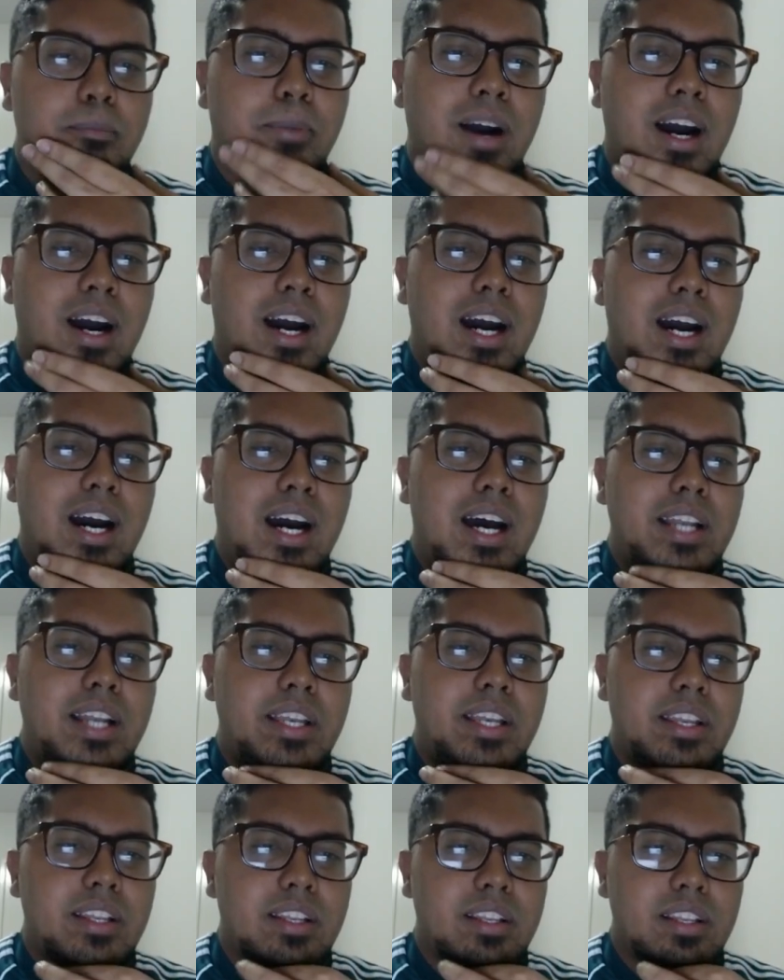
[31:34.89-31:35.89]

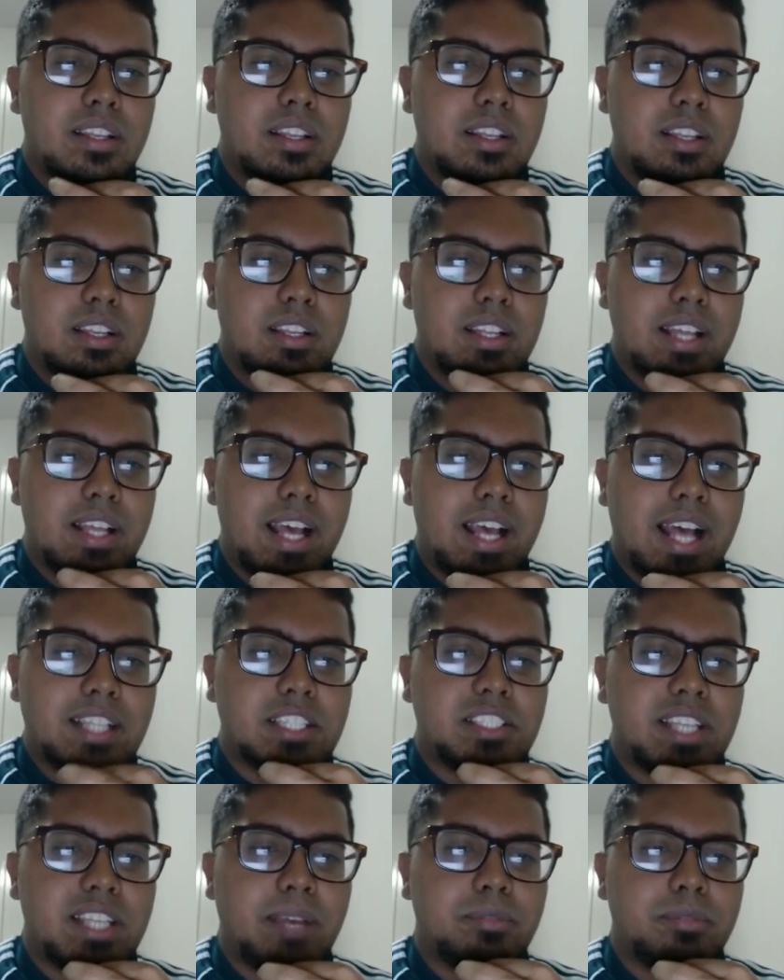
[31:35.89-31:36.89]
but
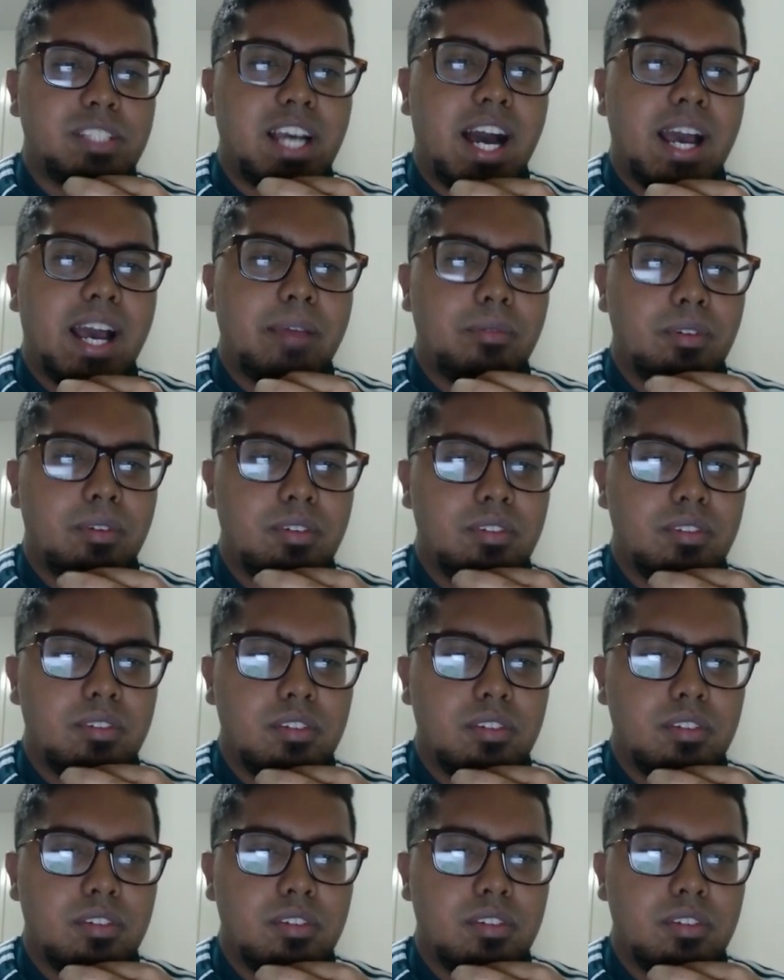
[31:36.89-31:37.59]
at the same time,